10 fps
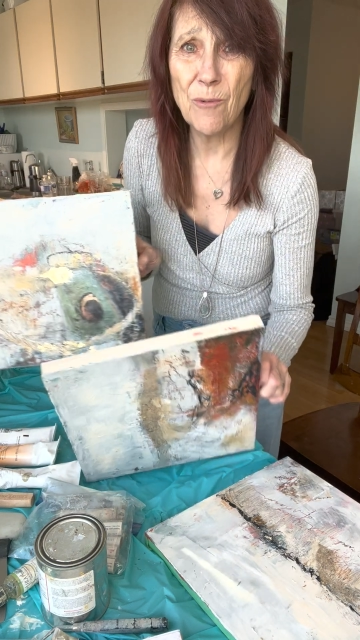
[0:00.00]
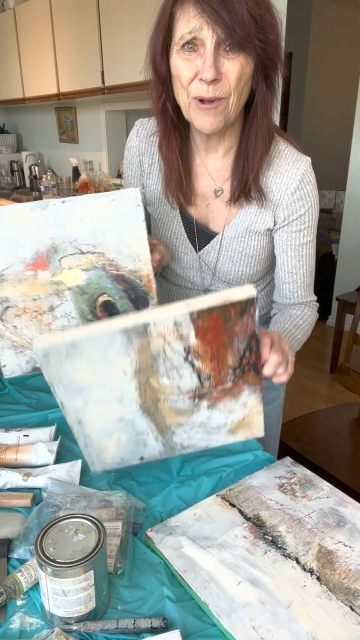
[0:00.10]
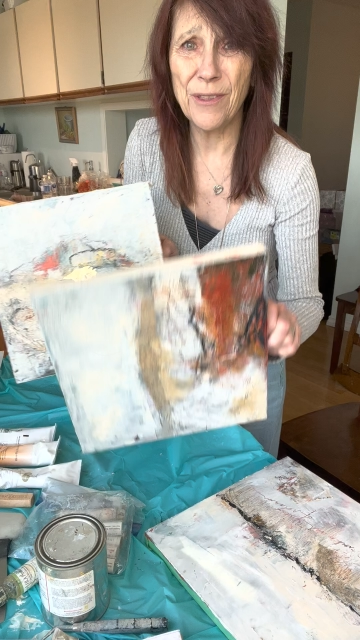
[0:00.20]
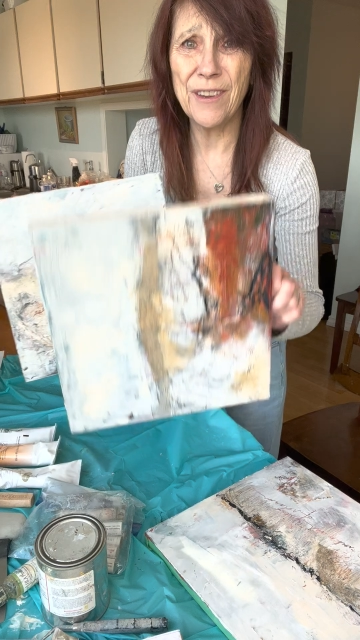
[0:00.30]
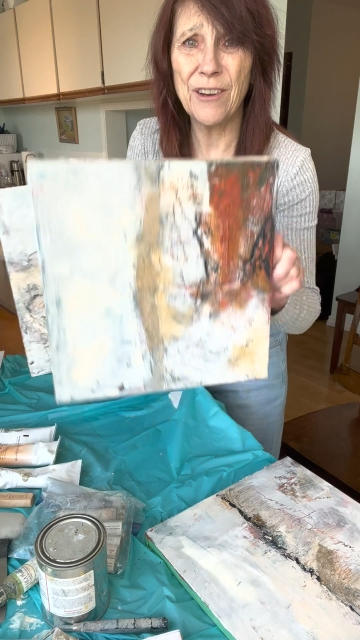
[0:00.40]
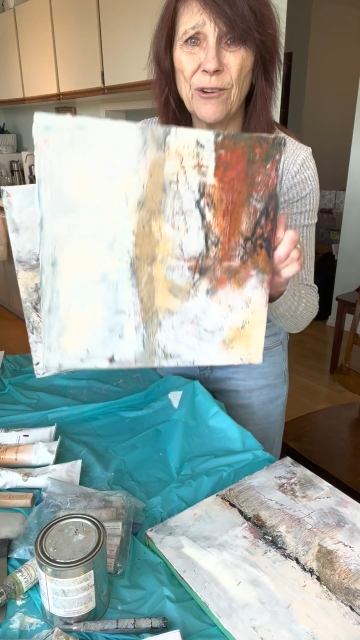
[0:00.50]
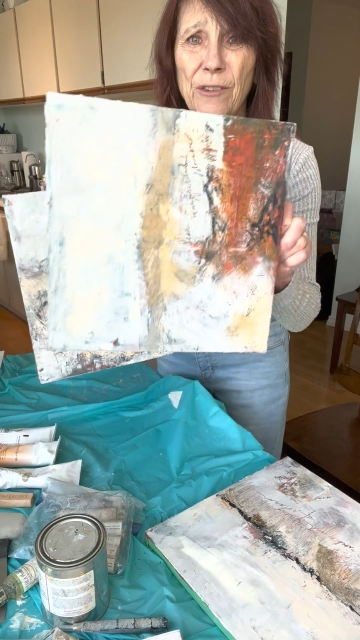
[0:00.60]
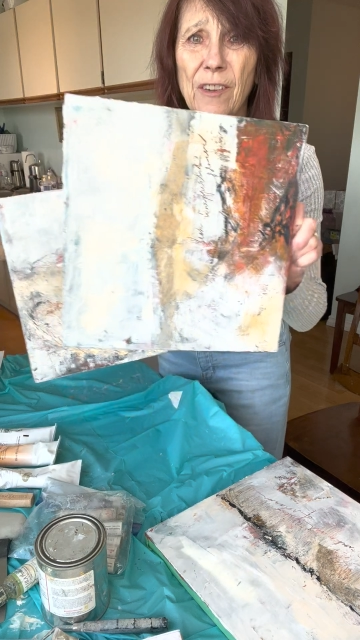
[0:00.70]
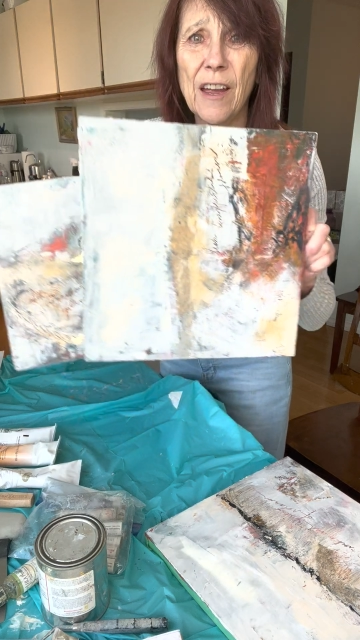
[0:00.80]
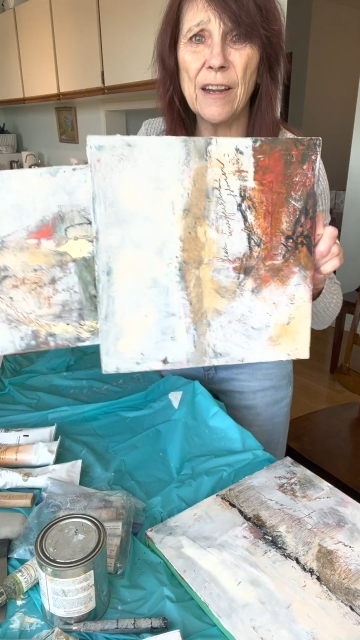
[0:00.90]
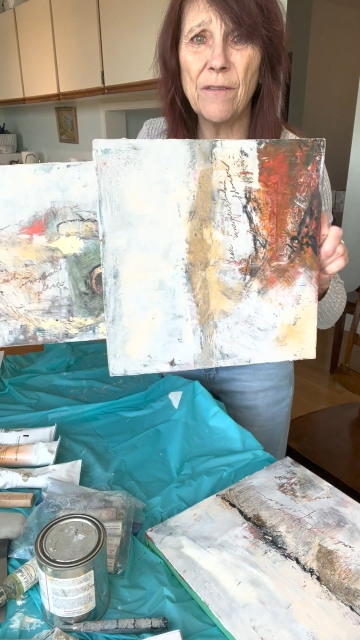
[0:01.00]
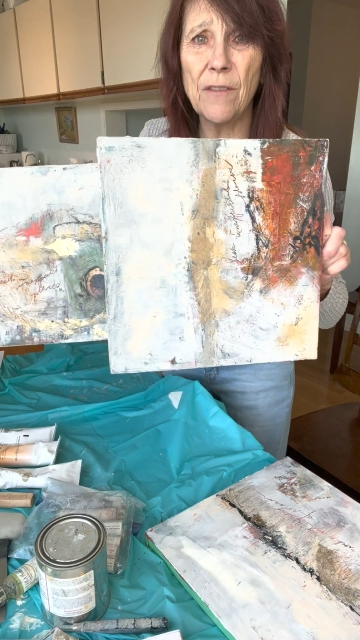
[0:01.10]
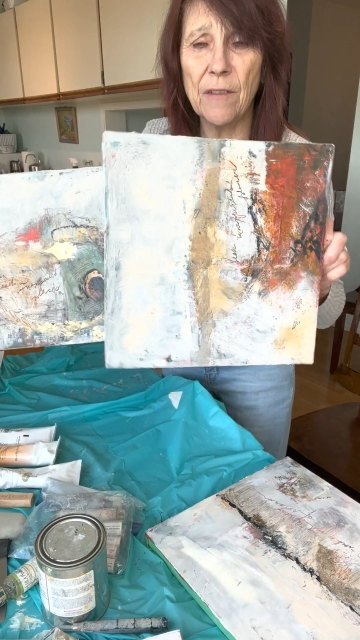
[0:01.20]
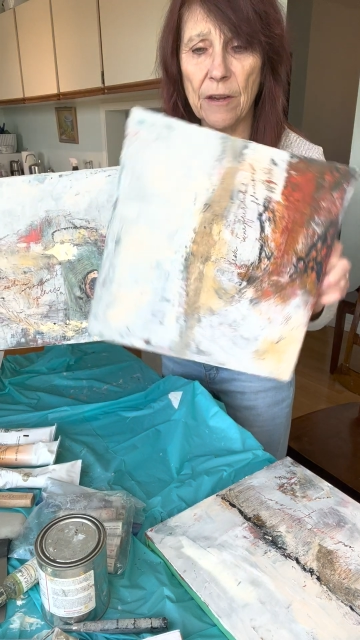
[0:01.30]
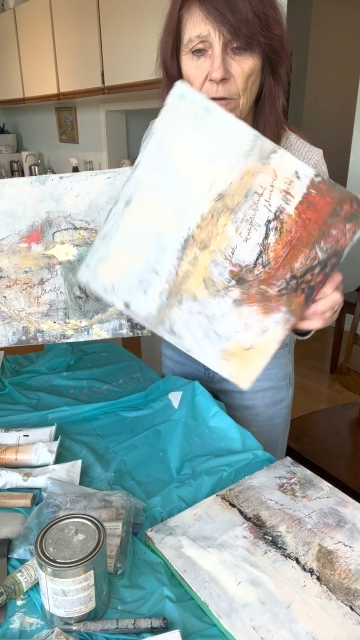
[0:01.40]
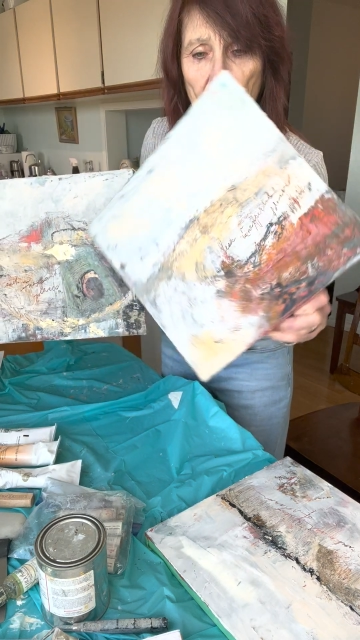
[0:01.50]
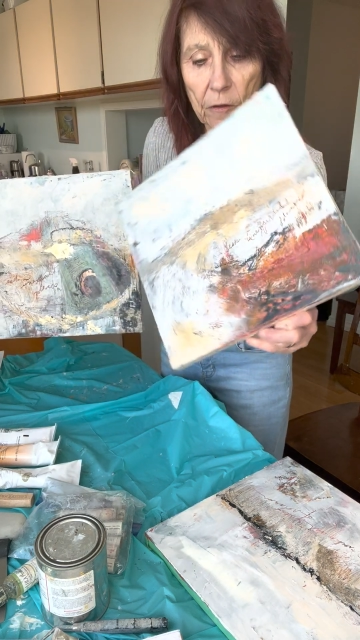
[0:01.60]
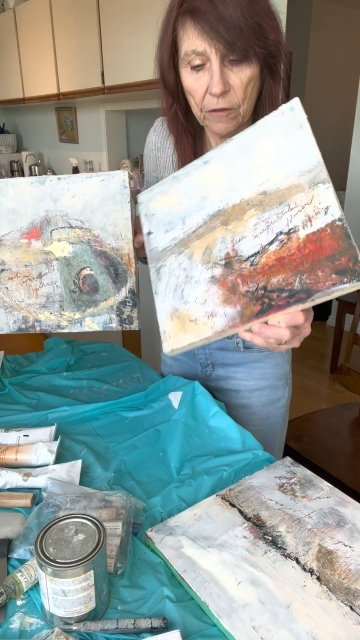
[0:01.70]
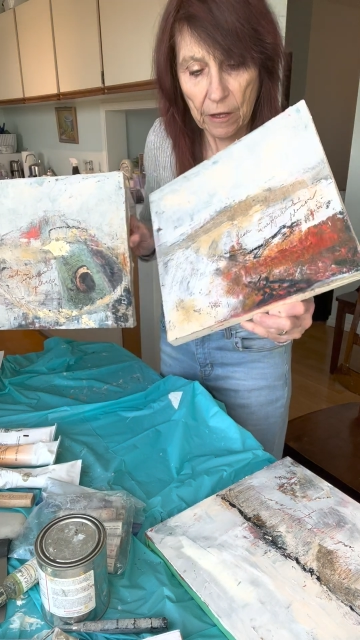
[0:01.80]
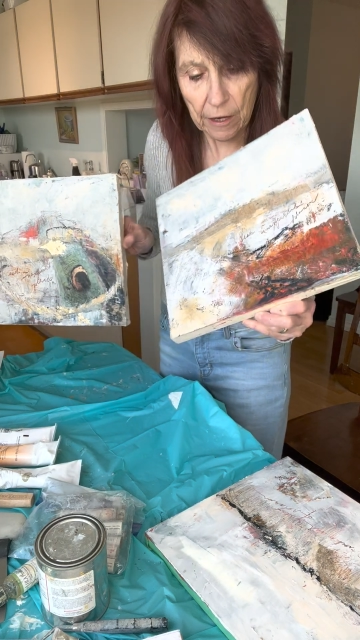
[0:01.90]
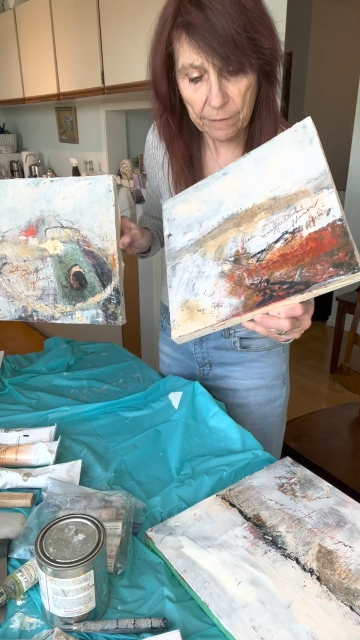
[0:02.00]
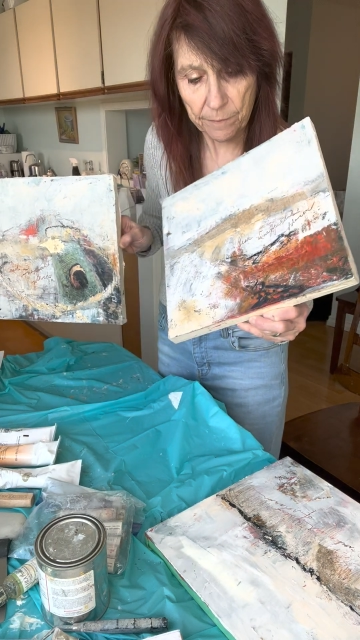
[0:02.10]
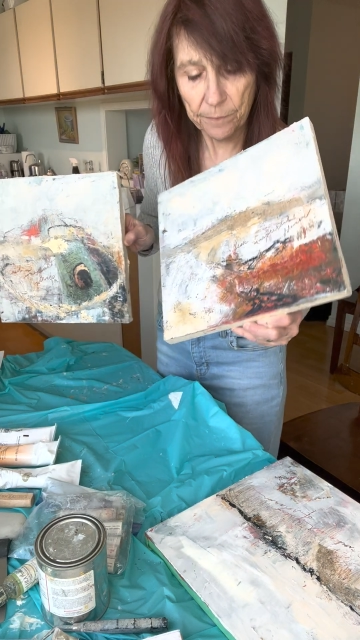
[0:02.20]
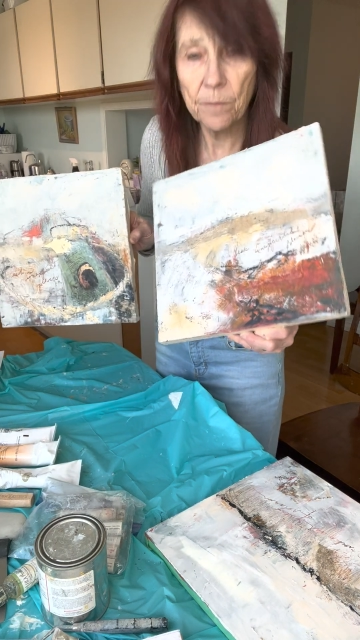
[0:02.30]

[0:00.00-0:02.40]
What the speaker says: Well, here's the thing.